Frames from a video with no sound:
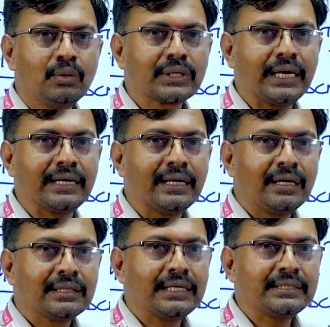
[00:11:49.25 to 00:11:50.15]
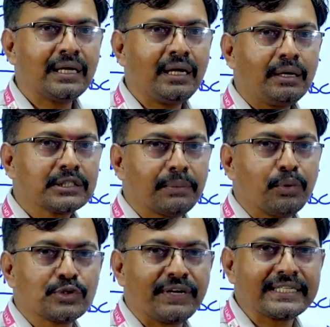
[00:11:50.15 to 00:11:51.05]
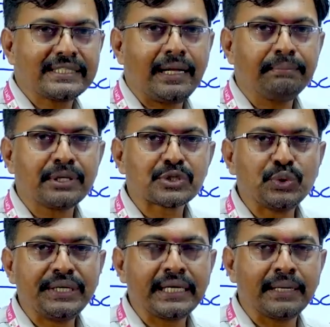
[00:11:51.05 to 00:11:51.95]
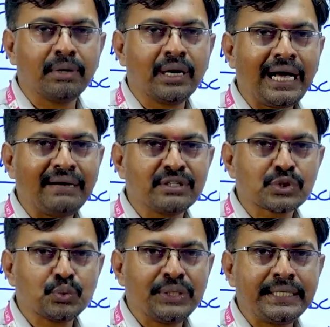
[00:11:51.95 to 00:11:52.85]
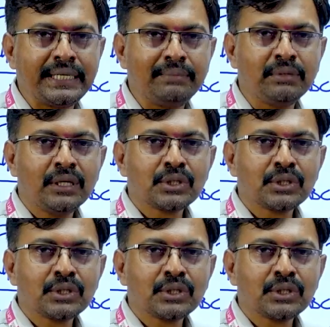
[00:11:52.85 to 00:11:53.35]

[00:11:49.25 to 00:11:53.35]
Okay, that is suppose for example student table having student name,